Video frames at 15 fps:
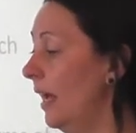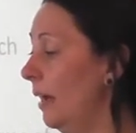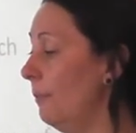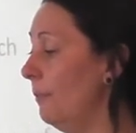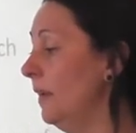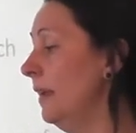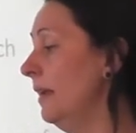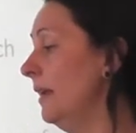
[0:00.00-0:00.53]
a
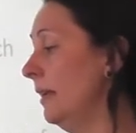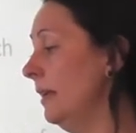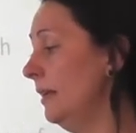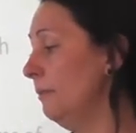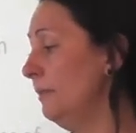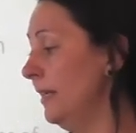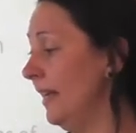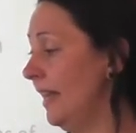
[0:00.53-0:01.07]

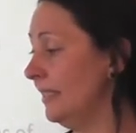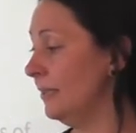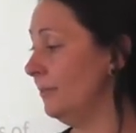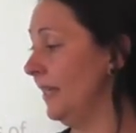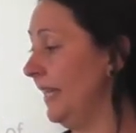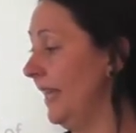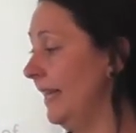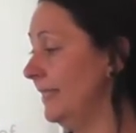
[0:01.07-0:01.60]
little bit less
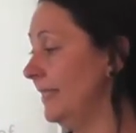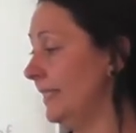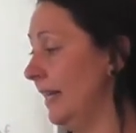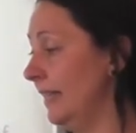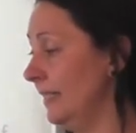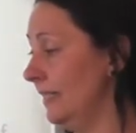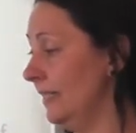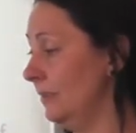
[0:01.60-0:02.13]
were case
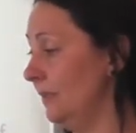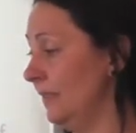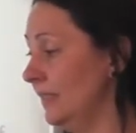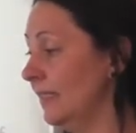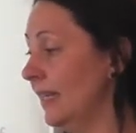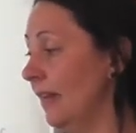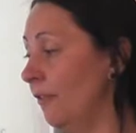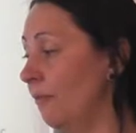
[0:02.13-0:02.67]
studies, but
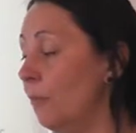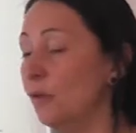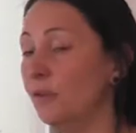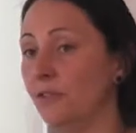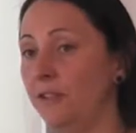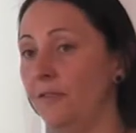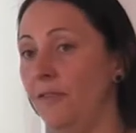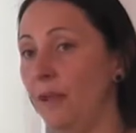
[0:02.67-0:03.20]
it's kind of
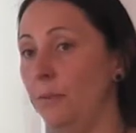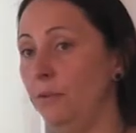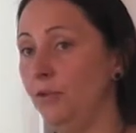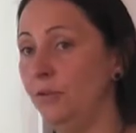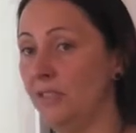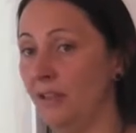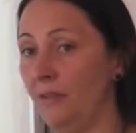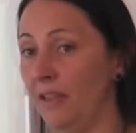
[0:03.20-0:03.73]
most of them
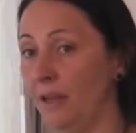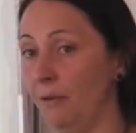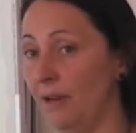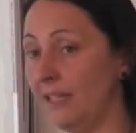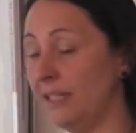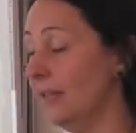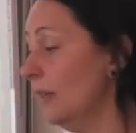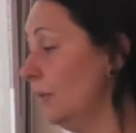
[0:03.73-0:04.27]
used a
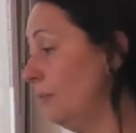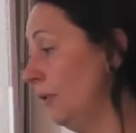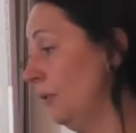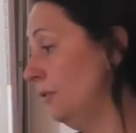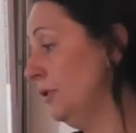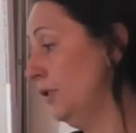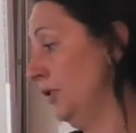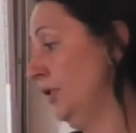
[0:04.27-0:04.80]
theoretical
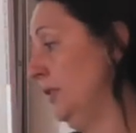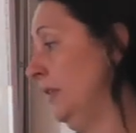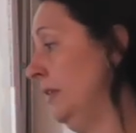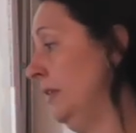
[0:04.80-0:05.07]
approach.